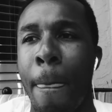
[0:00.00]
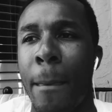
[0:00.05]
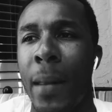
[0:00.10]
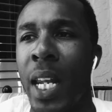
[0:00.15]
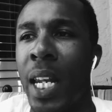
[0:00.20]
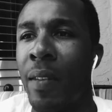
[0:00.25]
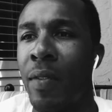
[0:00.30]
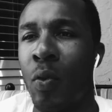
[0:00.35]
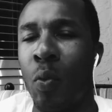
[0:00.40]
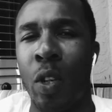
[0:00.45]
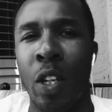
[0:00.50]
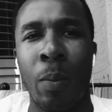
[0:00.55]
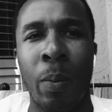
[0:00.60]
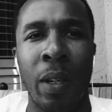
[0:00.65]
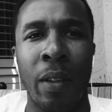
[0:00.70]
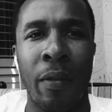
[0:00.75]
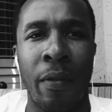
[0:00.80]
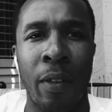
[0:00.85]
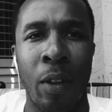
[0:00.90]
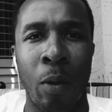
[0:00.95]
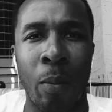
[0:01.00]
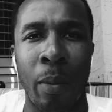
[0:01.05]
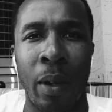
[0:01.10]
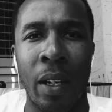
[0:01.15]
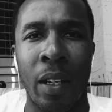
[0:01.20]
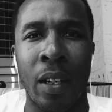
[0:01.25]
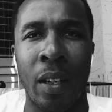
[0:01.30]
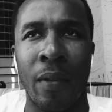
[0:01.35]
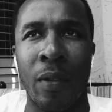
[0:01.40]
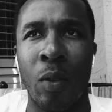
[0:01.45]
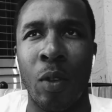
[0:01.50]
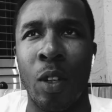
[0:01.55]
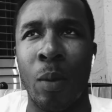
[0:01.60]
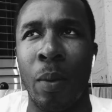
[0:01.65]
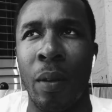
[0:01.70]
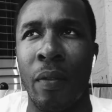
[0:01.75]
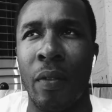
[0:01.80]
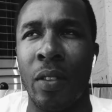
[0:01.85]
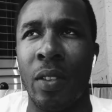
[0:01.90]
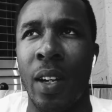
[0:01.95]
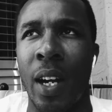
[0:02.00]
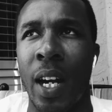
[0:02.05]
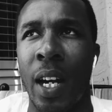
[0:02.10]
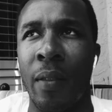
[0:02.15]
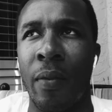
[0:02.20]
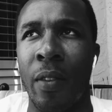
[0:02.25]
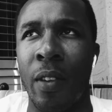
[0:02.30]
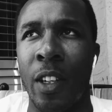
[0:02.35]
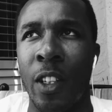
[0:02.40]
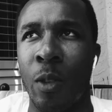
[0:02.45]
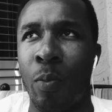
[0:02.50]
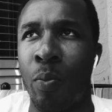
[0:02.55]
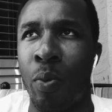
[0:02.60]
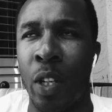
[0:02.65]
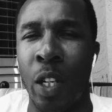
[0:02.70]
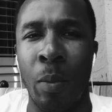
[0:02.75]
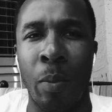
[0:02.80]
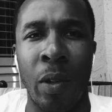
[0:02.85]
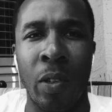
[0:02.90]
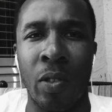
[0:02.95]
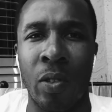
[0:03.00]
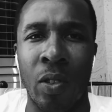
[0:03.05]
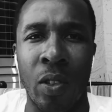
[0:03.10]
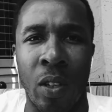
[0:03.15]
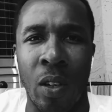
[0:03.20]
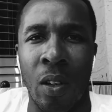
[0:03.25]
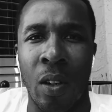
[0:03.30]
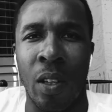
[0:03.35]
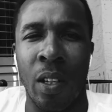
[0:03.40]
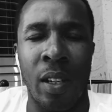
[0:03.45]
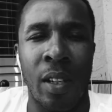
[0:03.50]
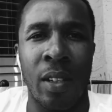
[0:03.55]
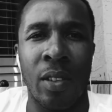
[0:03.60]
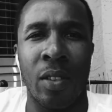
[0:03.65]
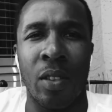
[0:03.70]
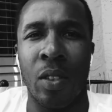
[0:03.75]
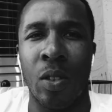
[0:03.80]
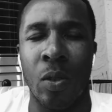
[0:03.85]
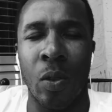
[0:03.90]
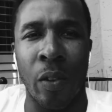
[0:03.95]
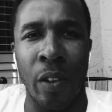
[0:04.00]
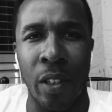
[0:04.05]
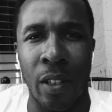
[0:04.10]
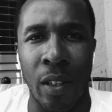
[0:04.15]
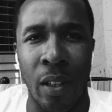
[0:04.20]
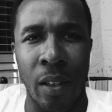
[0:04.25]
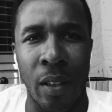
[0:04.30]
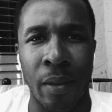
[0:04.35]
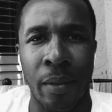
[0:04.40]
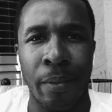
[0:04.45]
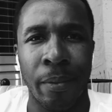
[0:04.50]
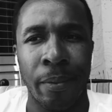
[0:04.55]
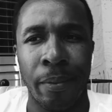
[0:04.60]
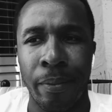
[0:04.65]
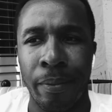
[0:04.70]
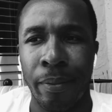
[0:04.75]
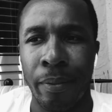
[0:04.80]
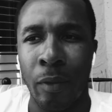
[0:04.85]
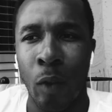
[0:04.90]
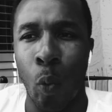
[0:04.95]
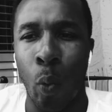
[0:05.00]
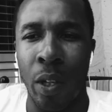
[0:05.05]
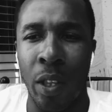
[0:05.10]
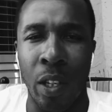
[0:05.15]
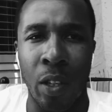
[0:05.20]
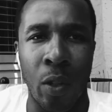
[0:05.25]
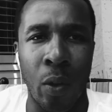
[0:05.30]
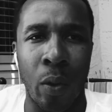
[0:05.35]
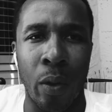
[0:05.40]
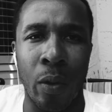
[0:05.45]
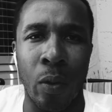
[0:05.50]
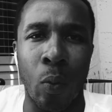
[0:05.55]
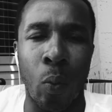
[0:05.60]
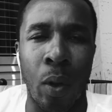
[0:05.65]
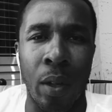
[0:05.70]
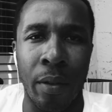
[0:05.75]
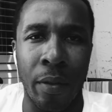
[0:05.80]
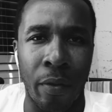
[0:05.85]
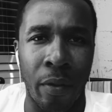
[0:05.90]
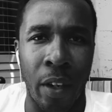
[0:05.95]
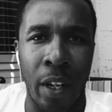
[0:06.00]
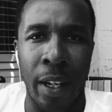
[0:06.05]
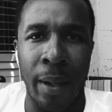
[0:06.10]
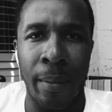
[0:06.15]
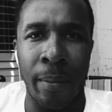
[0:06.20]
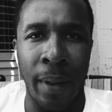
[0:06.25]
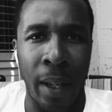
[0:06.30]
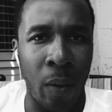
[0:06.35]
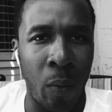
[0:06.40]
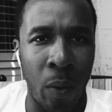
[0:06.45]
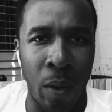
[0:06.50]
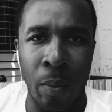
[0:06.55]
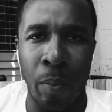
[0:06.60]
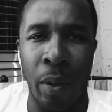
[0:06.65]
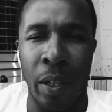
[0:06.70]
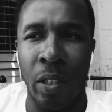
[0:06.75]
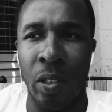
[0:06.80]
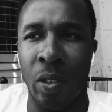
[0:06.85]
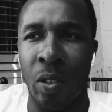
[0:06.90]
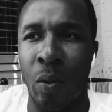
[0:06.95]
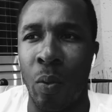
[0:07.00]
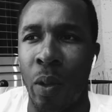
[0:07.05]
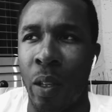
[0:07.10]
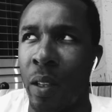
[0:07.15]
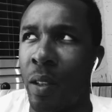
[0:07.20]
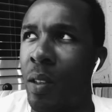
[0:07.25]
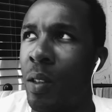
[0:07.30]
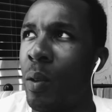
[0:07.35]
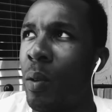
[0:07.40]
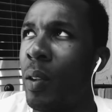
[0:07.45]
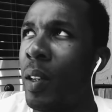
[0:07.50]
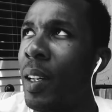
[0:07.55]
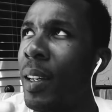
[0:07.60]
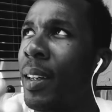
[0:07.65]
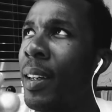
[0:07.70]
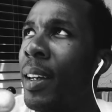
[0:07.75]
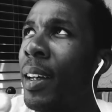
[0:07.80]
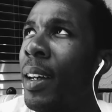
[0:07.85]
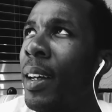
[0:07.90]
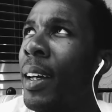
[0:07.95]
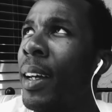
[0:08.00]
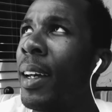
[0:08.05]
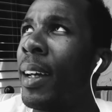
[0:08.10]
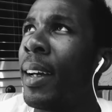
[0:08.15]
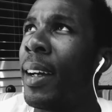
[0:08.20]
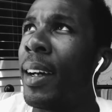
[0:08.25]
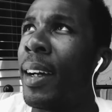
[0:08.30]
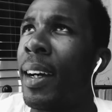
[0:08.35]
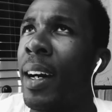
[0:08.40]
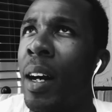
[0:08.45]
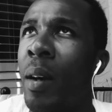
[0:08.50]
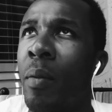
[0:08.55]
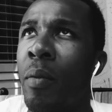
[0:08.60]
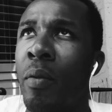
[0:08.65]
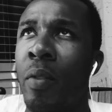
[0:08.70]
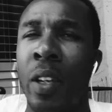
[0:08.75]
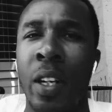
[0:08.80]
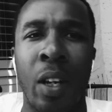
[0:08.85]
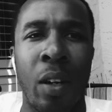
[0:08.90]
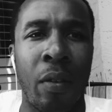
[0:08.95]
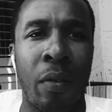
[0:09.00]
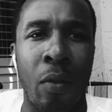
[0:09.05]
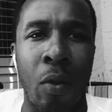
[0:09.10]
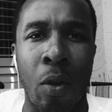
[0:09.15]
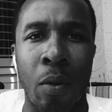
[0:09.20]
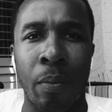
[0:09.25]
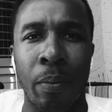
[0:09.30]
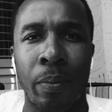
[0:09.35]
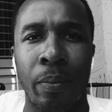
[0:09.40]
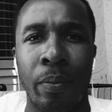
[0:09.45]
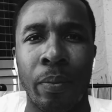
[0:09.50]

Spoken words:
And if you want to be a filmmaker, if you want to be a photographer, that's pretty much all it is storytelling. Whether you do it in one frame, like one picture, or whether you do it in video form.